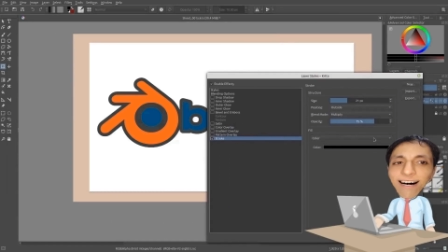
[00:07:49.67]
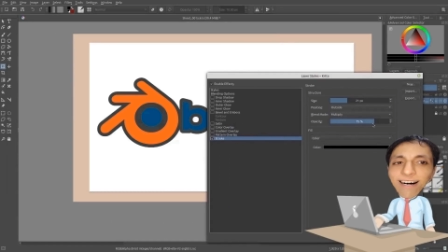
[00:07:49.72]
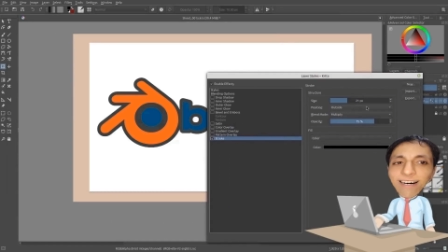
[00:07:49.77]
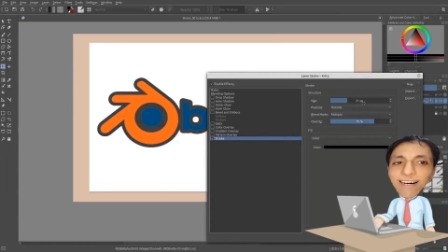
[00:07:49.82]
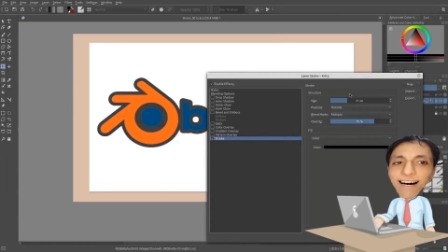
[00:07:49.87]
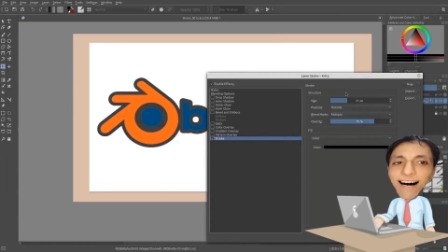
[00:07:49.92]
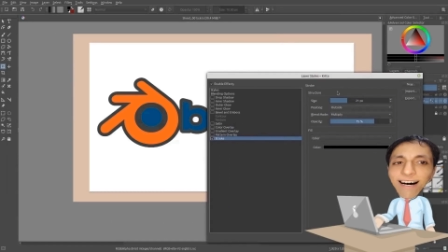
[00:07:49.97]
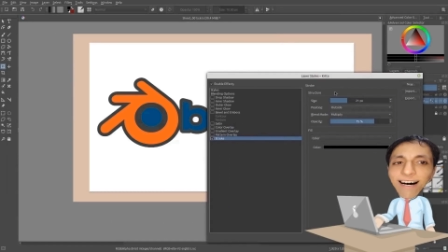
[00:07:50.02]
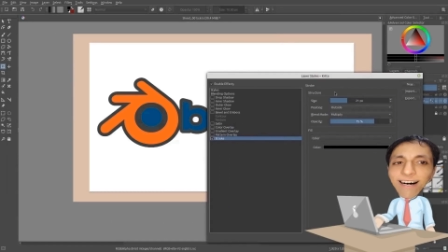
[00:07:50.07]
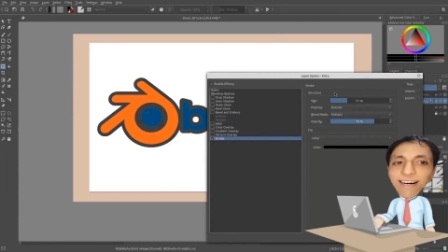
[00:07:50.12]

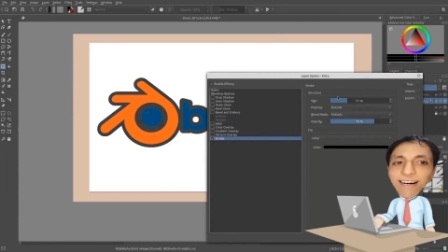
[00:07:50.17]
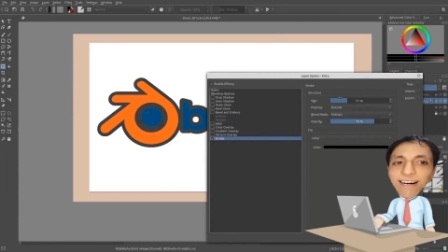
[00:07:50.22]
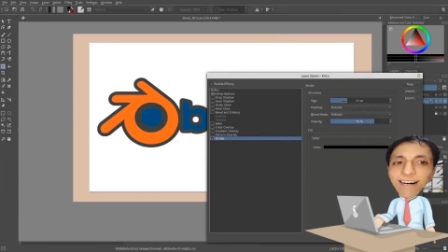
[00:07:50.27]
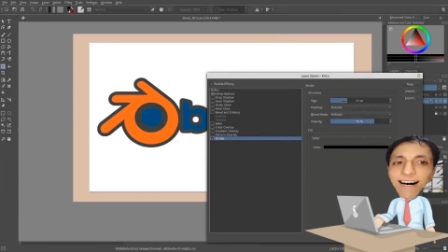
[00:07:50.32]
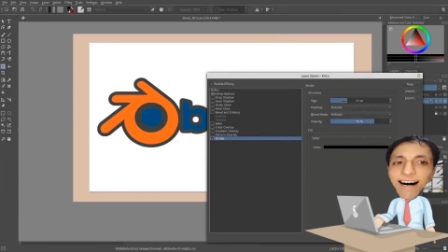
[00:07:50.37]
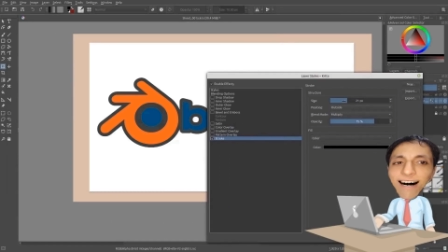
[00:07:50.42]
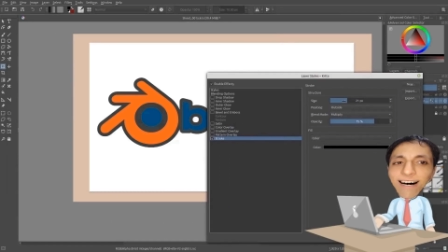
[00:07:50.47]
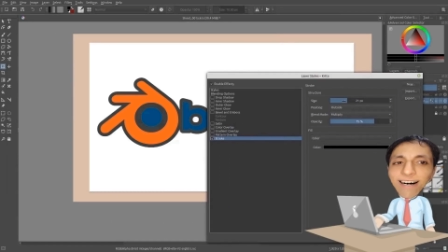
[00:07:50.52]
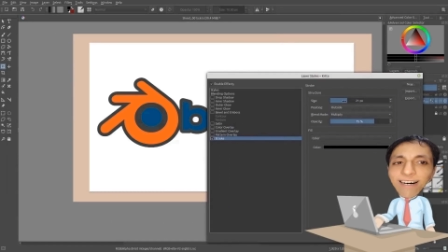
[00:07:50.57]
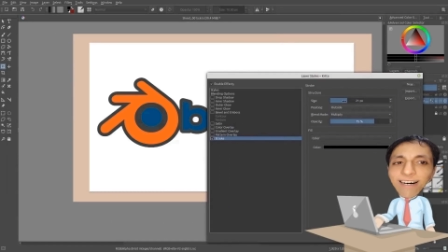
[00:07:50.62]

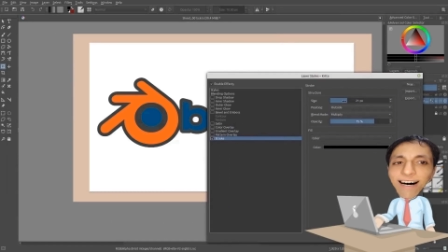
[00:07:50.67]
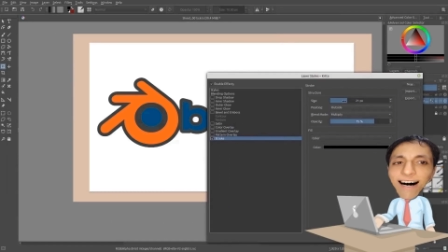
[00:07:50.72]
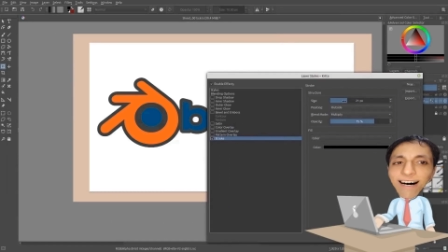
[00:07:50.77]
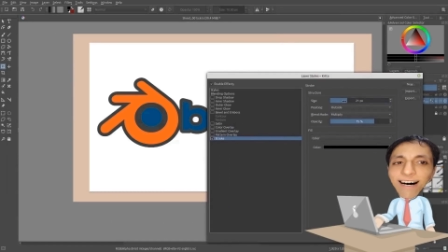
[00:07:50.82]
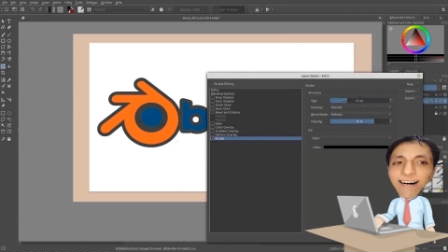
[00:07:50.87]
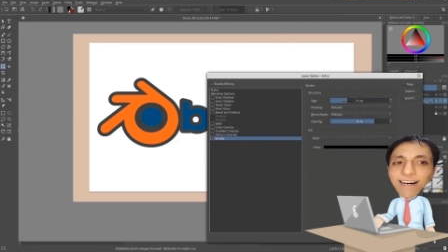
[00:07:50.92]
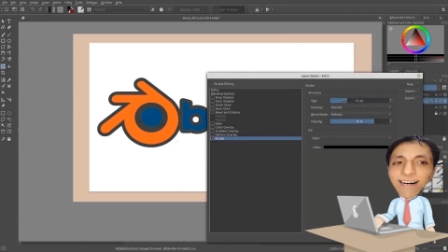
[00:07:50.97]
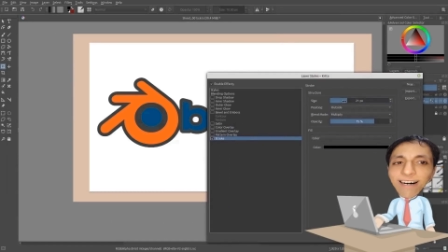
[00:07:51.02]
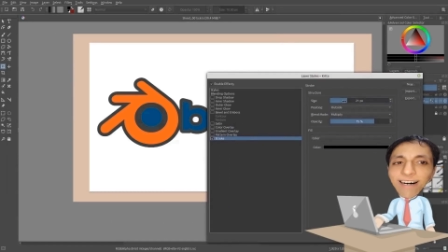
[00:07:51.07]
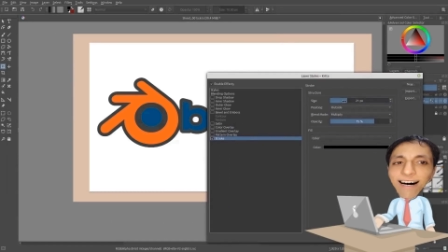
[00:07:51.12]
Reduce the
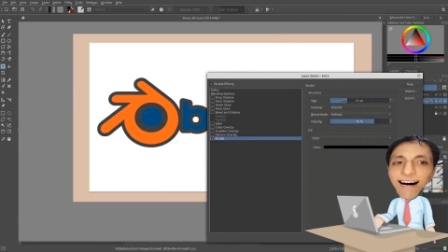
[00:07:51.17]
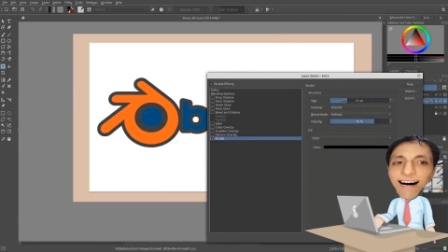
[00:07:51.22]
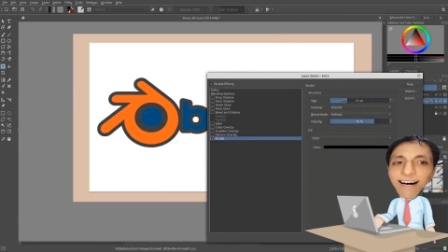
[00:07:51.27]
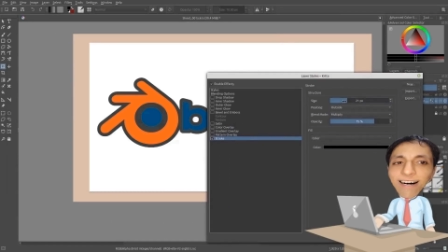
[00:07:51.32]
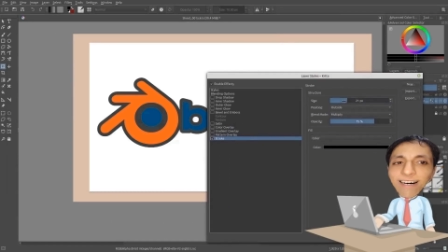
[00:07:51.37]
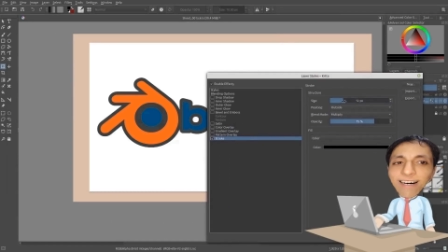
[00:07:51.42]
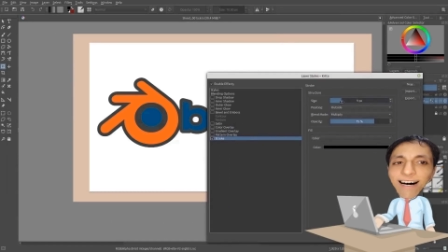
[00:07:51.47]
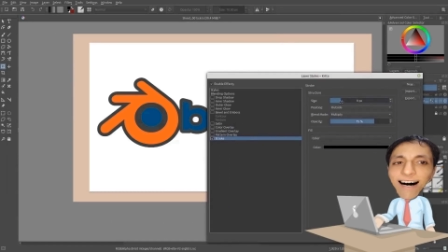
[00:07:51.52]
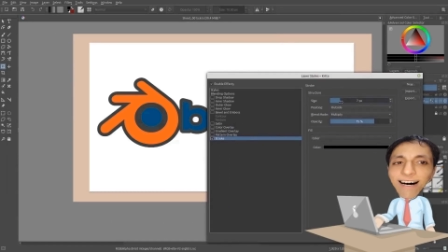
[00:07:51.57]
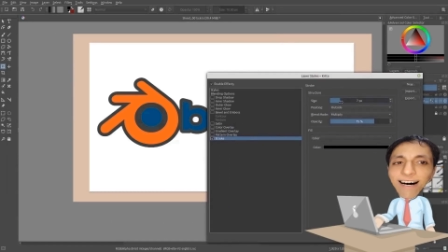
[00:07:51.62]
size to
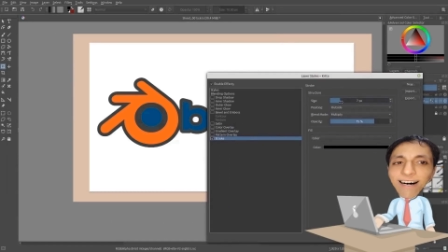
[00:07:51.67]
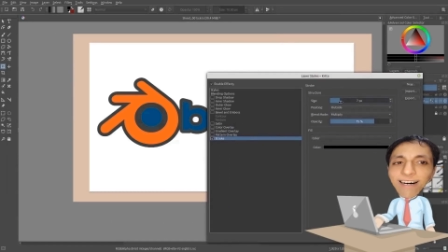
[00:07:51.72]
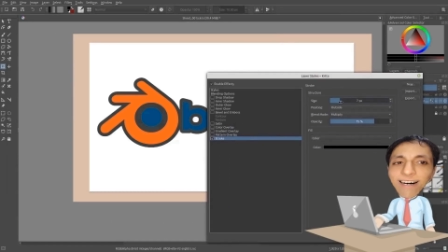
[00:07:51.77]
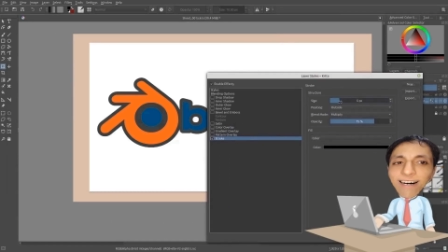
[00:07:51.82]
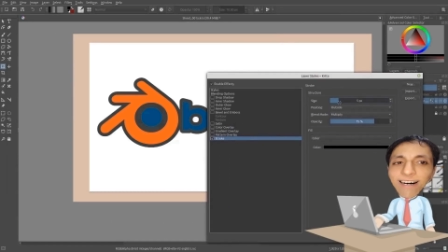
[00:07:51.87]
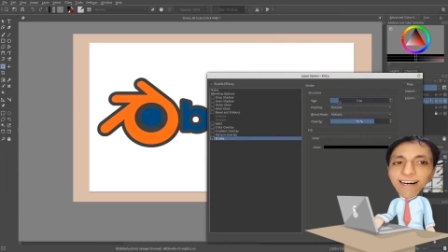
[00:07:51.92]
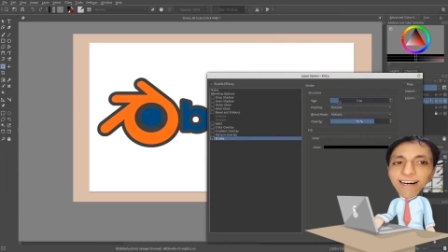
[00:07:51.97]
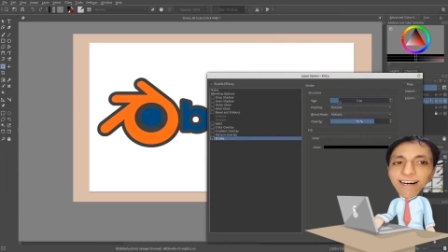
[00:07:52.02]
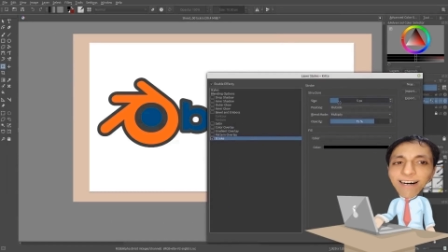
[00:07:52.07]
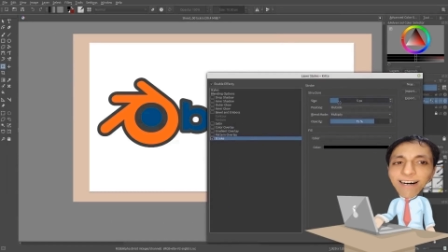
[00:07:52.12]
3
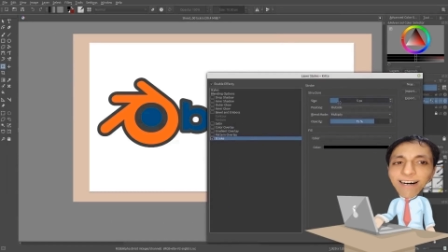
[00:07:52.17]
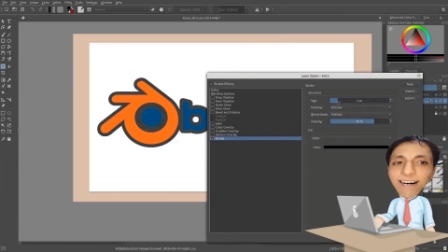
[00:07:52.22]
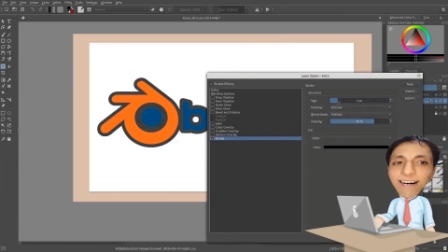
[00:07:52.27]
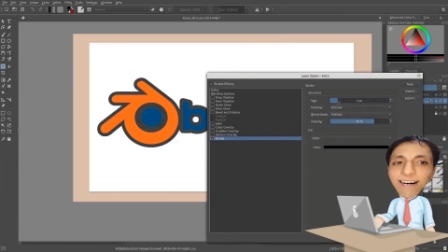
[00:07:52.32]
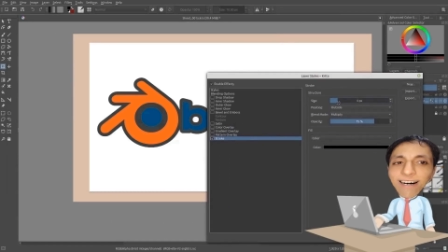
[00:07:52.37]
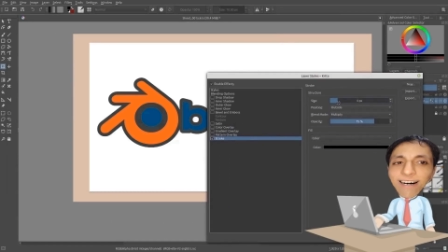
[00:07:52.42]
pixels.